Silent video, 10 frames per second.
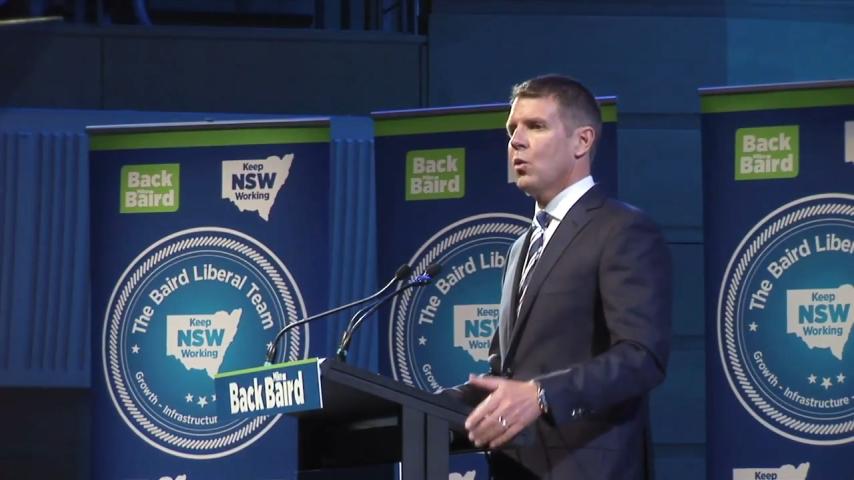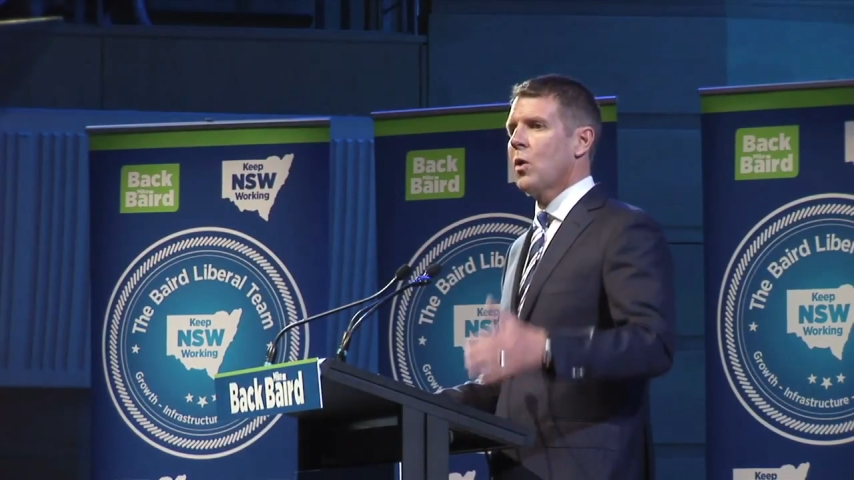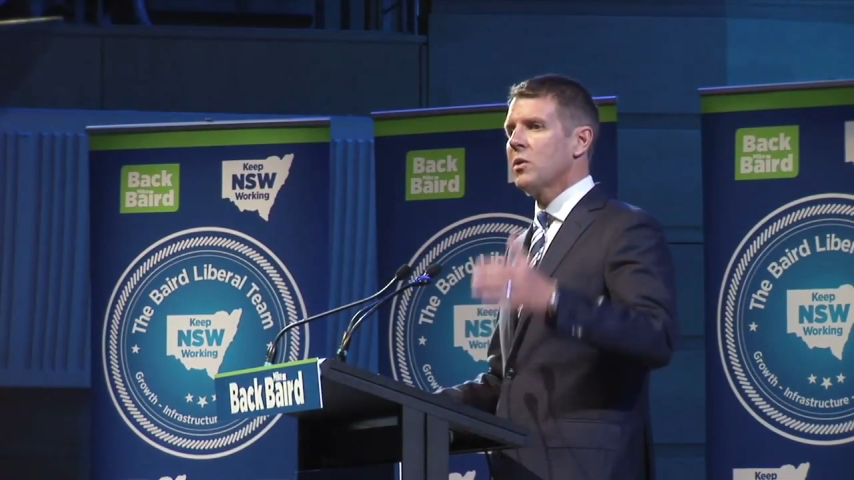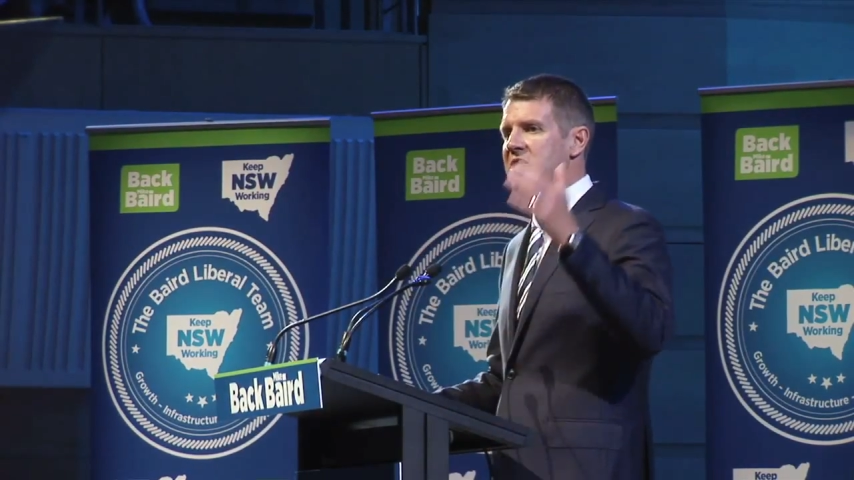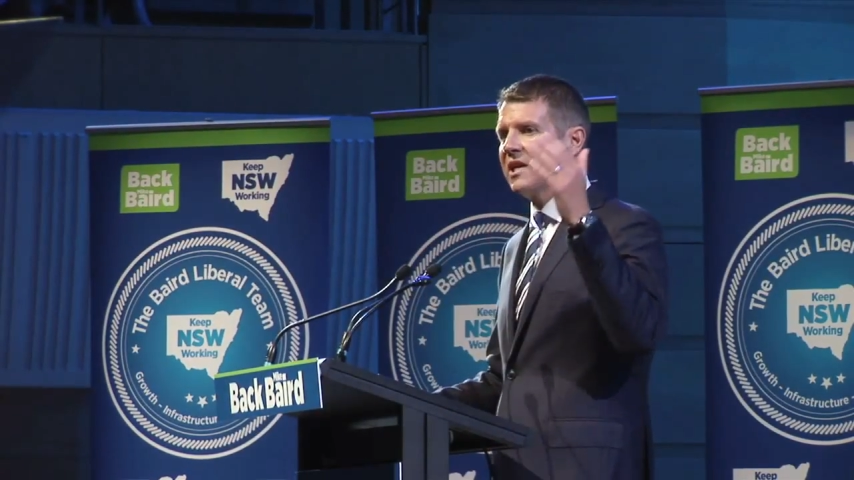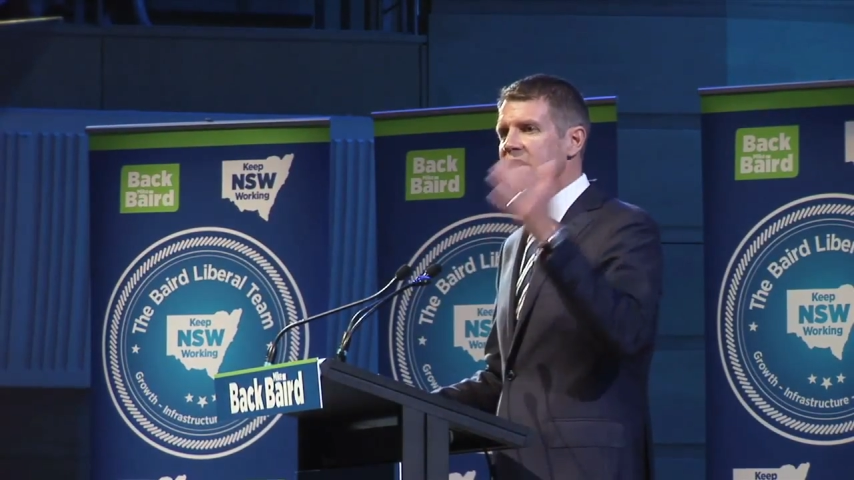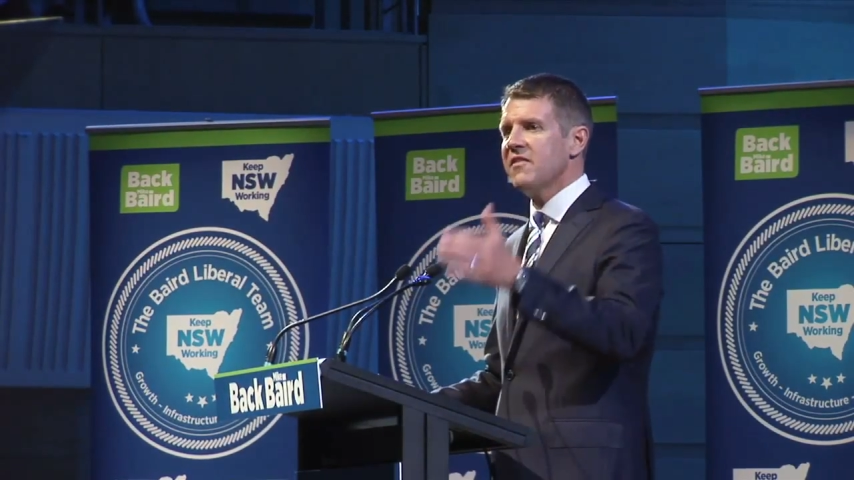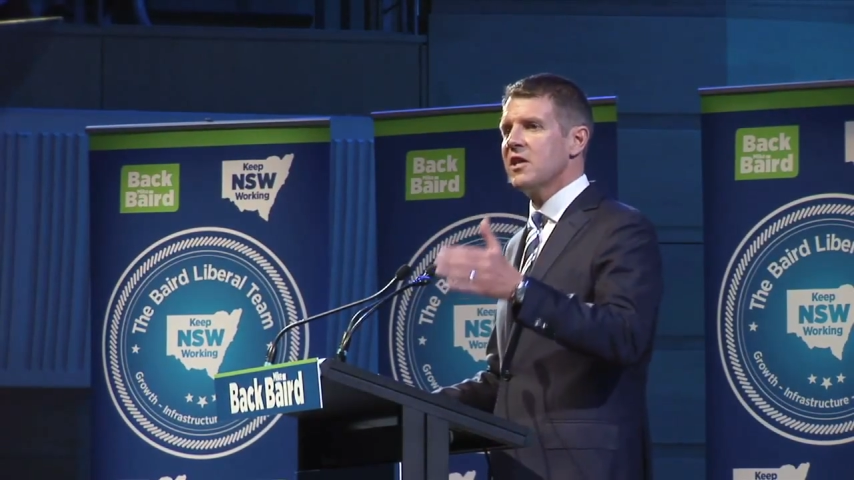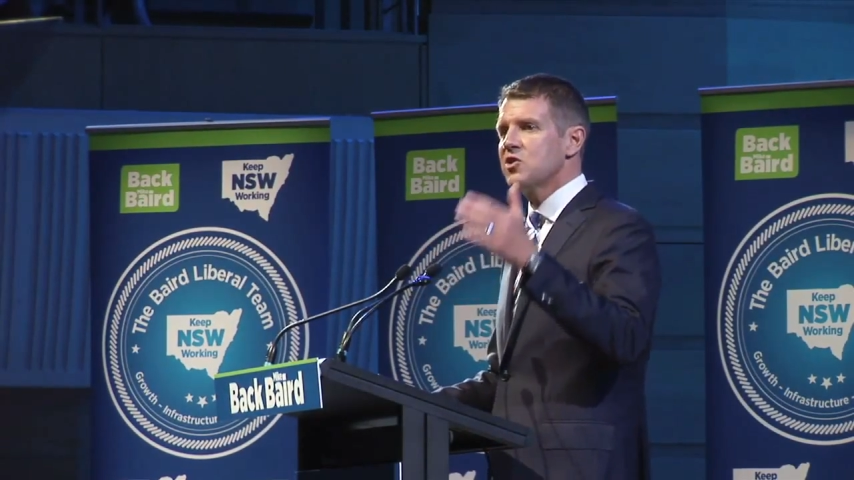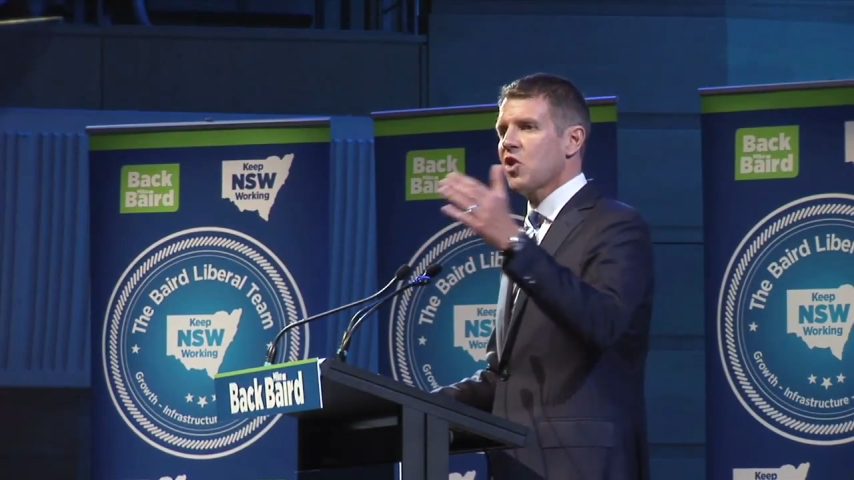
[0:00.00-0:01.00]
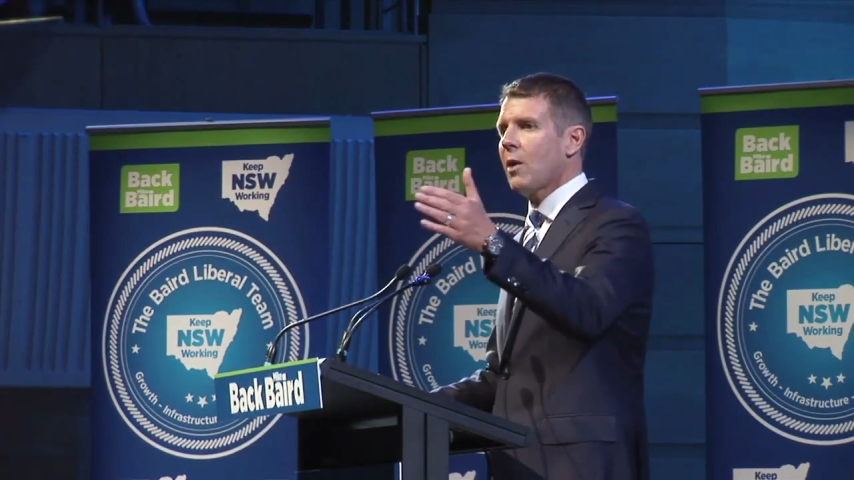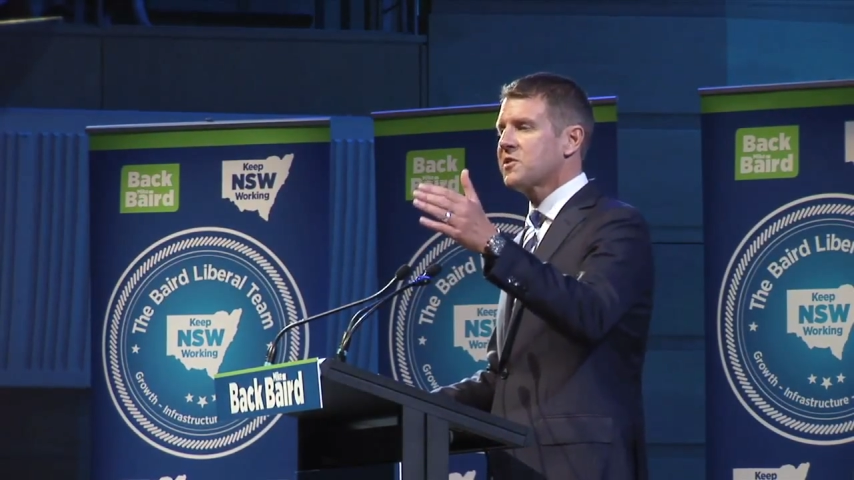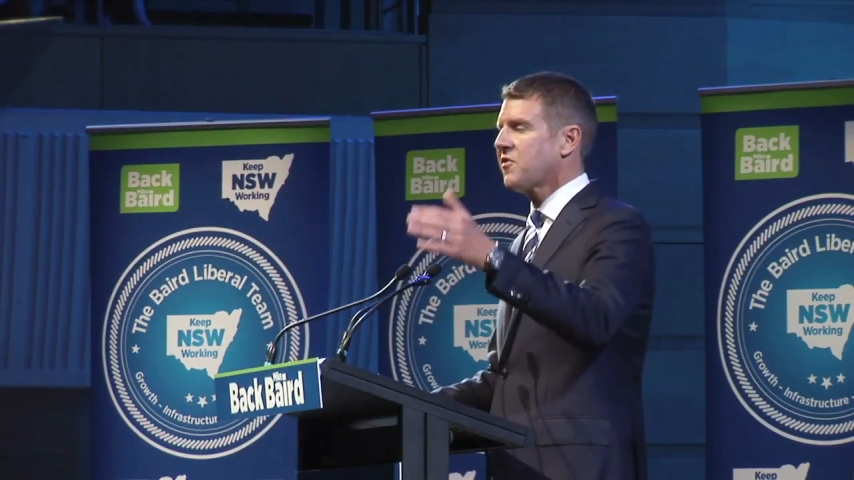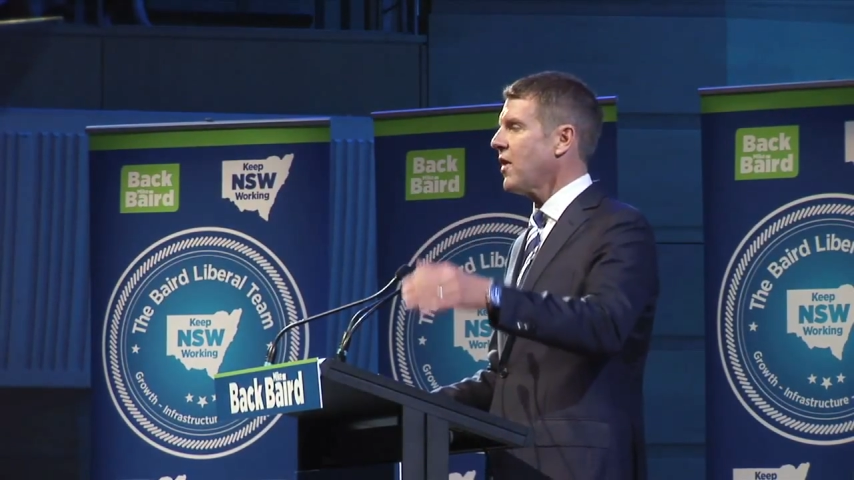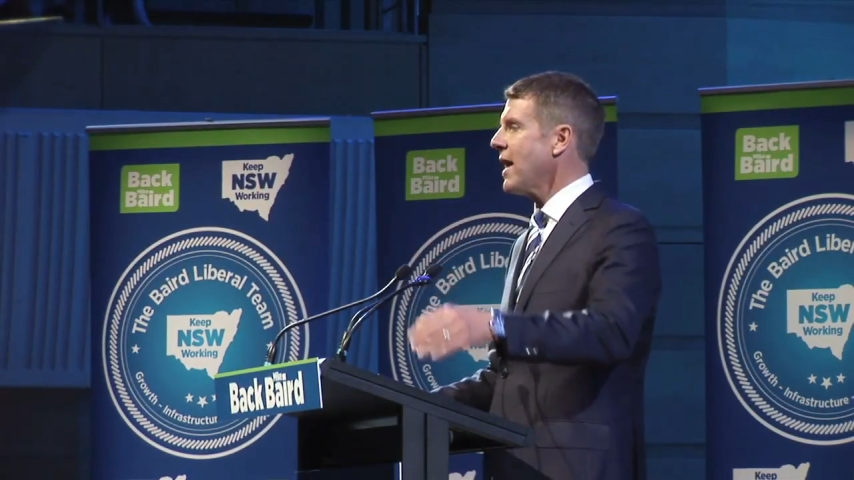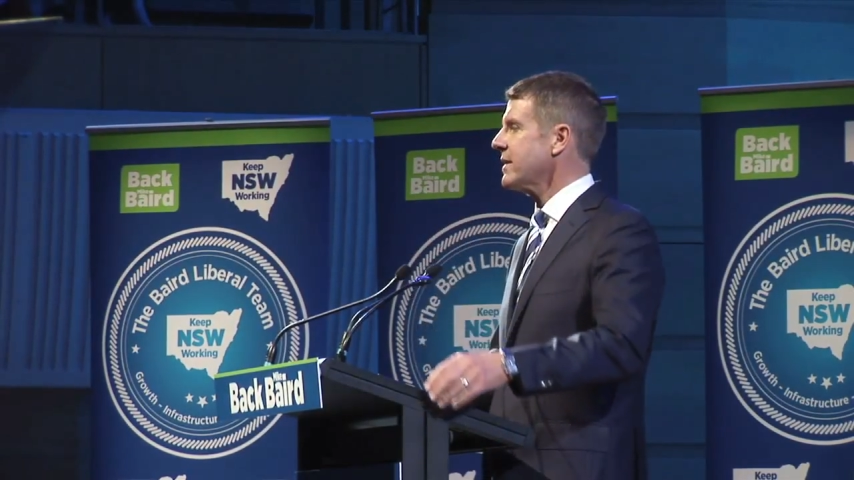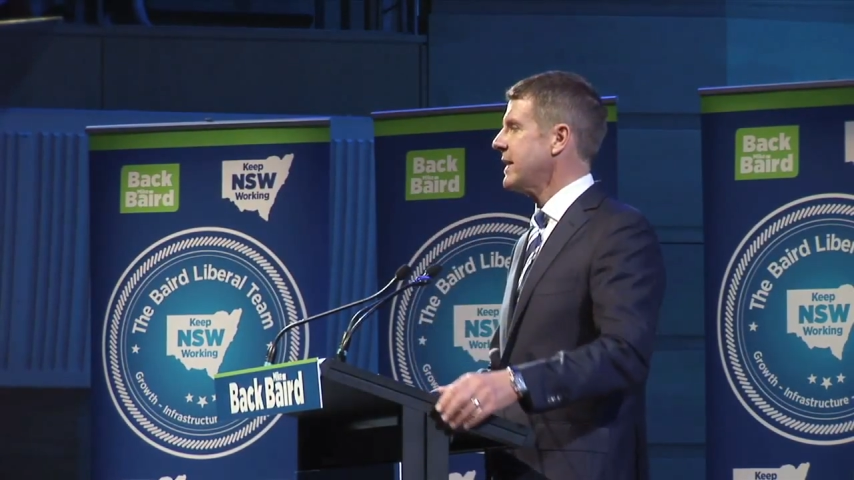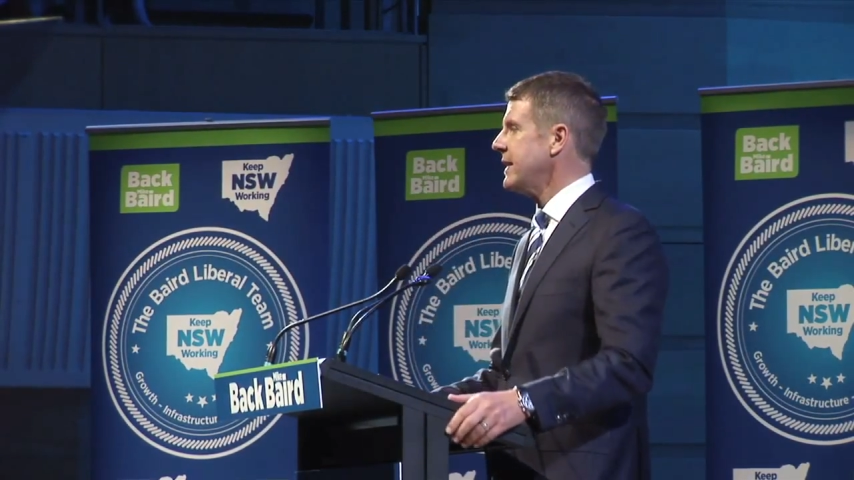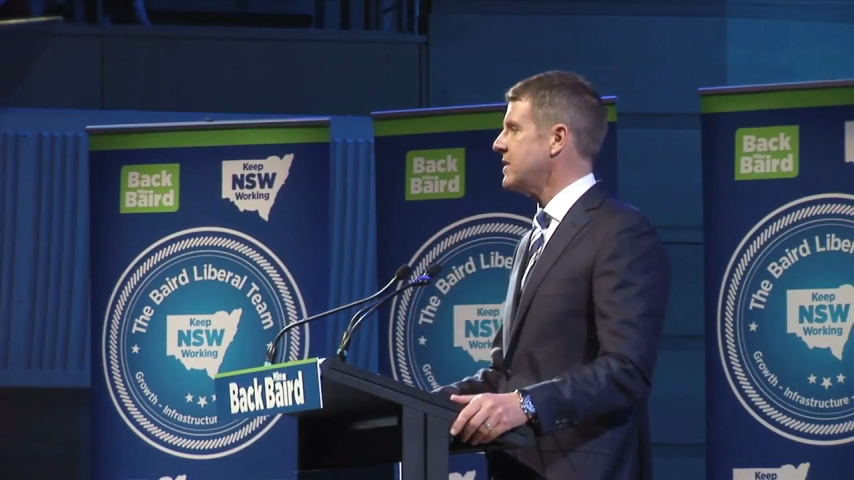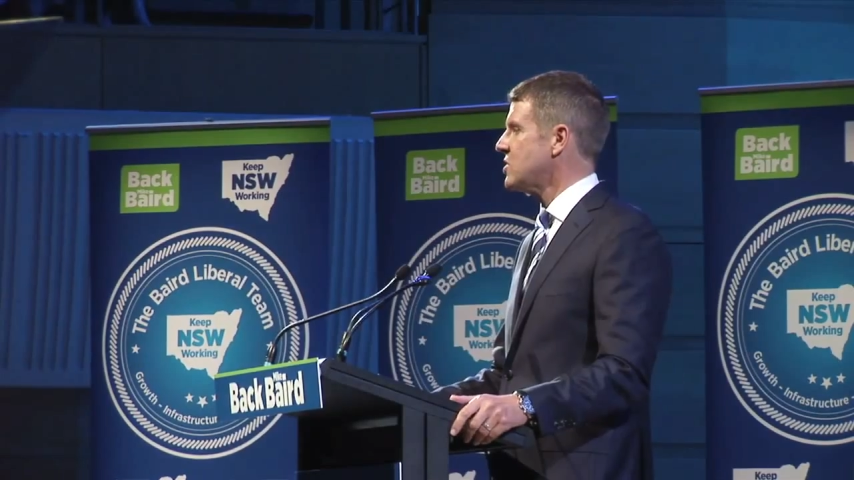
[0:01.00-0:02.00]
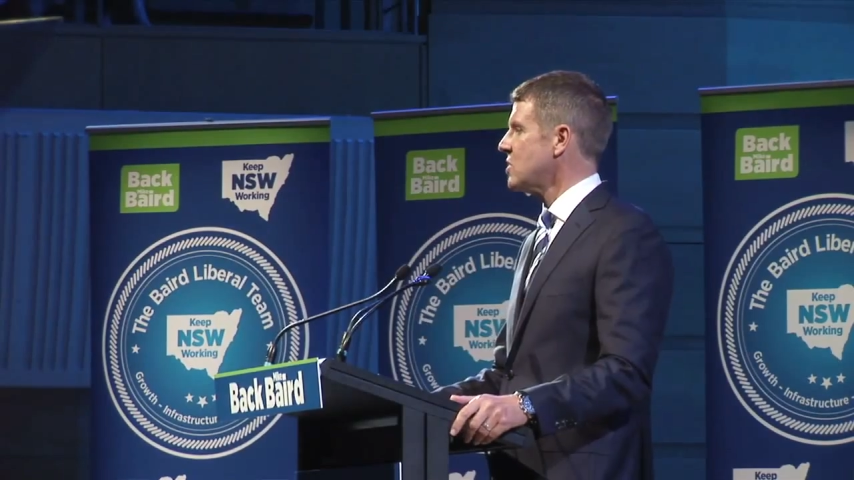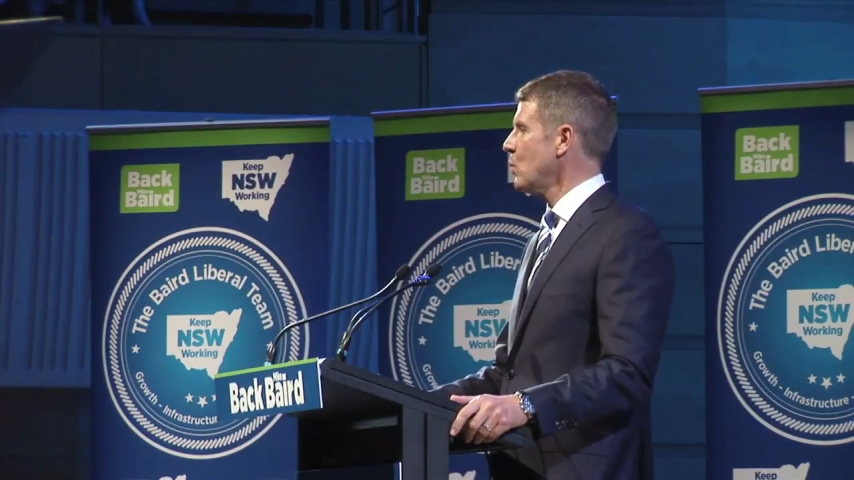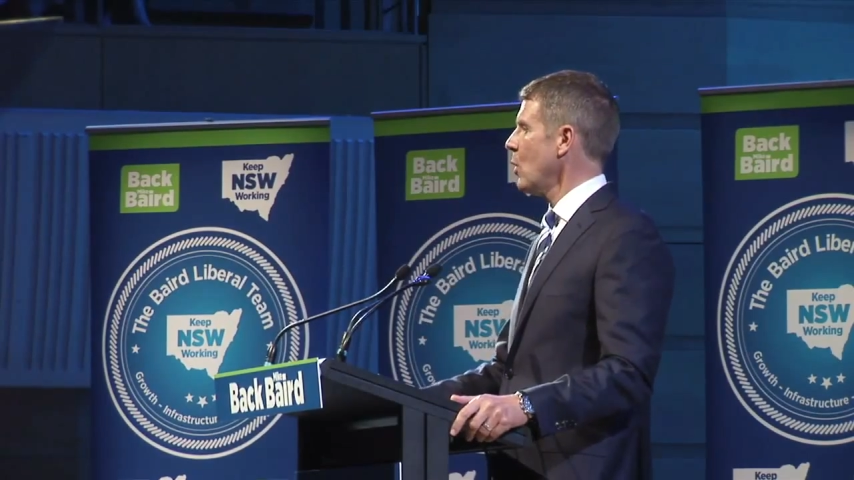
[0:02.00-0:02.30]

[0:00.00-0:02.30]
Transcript: We will deliver the jobs for our kids.